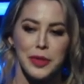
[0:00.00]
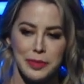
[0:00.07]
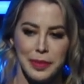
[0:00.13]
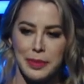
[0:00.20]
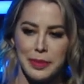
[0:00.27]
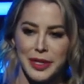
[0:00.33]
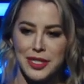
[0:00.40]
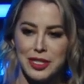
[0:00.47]
was
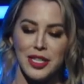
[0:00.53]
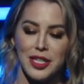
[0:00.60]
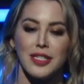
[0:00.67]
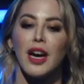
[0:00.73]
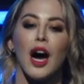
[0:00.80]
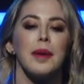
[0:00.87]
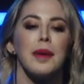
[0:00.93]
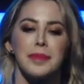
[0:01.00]
published, the
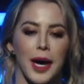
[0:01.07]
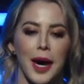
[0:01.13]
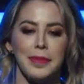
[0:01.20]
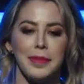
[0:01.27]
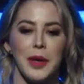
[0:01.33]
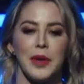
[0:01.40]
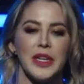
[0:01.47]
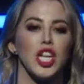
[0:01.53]
top
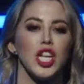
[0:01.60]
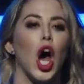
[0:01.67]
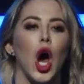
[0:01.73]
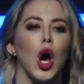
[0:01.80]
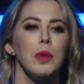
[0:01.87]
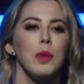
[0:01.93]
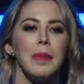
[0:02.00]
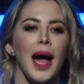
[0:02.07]
comment was,
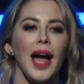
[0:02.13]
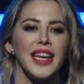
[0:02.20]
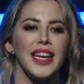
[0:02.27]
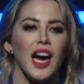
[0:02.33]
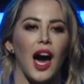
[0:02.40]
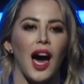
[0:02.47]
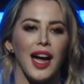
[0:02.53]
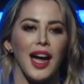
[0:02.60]
"Oh my
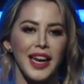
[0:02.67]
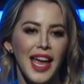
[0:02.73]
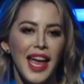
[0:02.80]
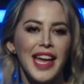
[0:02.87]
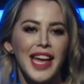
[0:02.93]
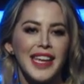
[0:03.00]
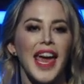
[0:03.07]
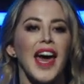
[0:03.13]
God,
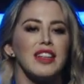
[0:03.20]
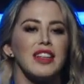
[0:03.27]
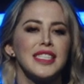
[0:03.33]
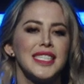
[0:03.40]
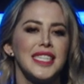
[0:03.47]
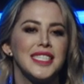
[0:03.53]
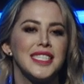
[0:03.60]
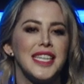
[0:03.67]

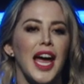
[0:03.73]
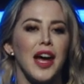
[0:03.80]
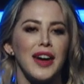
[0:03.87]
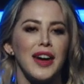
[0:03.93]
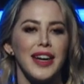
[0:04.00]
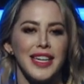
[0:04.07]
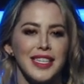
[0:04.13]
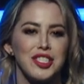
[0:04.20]
Kelsey
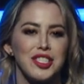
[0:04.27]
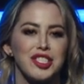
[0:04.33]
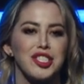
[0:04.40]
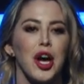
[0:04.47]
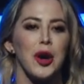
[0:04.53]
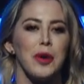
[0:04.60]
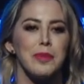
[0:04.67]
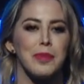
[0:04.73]
Darragh is
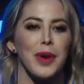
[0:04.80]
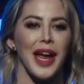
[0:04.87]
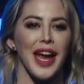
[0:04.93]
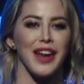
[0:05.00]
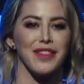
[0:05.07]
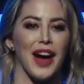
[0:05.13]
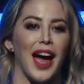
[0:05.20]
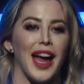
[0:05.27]
so
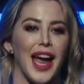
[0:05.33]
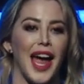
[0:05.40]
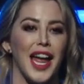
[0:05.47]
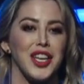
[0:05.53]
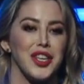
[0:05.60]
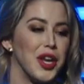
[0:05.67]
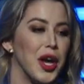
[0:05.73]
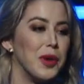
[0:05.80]
brave, I
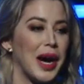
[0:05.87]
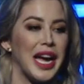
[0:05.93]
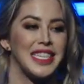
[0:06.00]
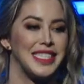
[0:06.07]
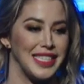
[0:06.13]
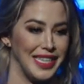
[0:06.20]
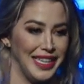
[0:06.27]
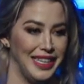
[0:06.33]
had no
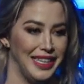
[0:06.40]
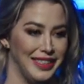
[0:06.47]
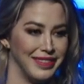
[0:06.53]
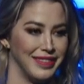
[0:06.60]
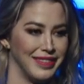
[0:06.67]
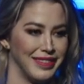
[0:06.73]
idea."